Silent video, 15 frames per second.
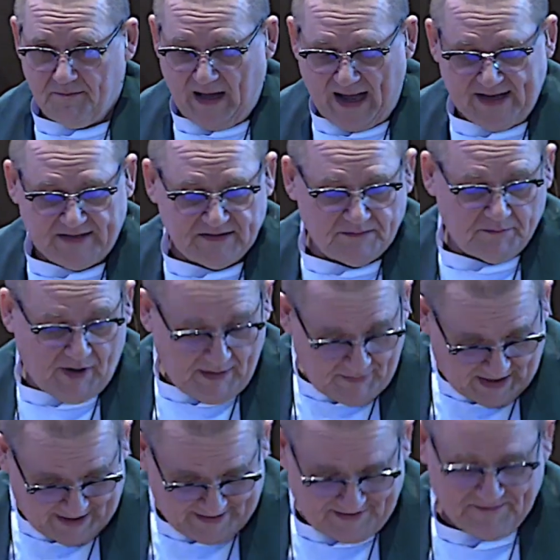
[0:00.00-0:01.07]
Bite by
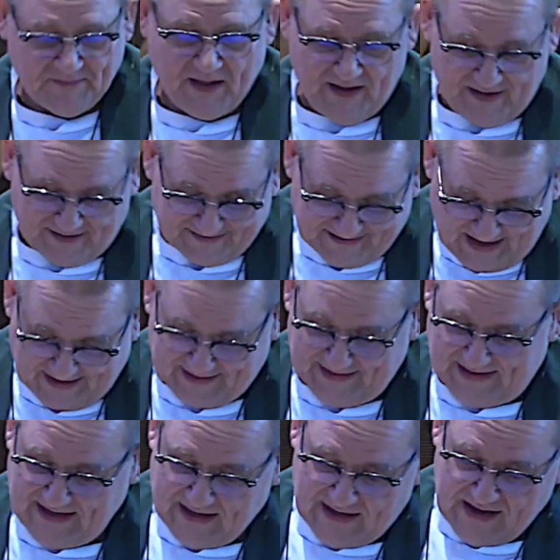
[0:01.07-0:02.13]
bite.
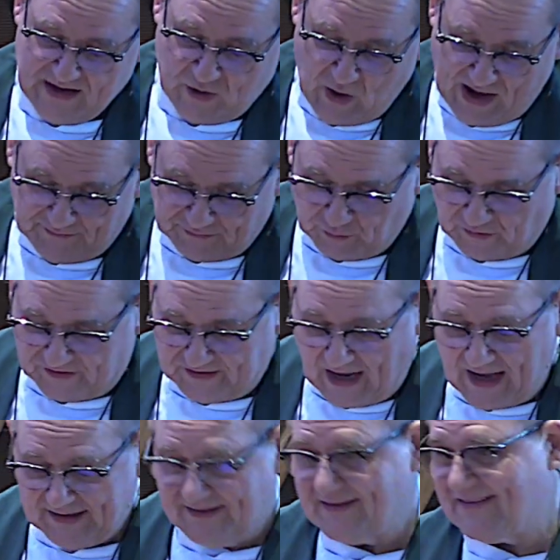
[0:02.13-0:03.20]
Exactly. You have to
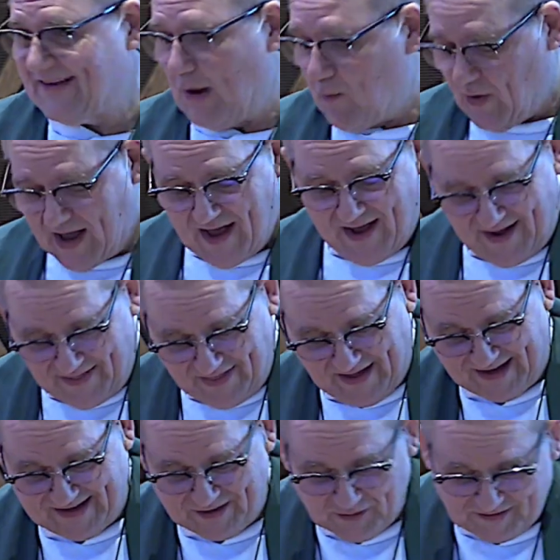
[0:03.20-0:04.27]
start somewhere and
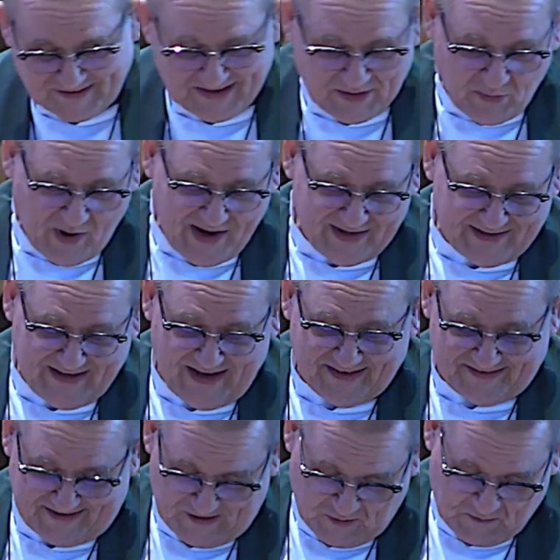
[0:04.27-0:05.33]
then you see where it
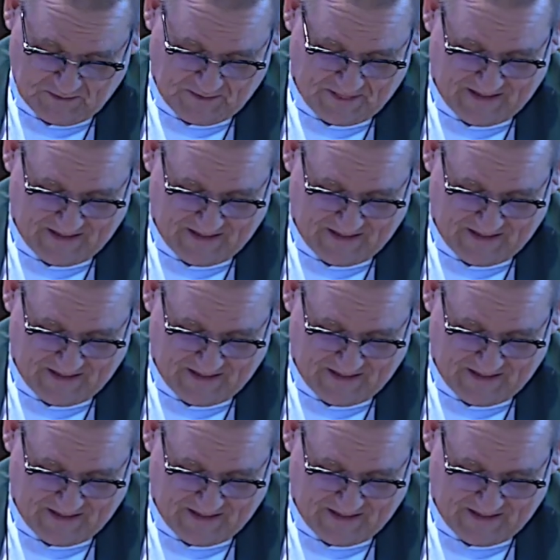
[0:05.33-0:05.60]
takes you.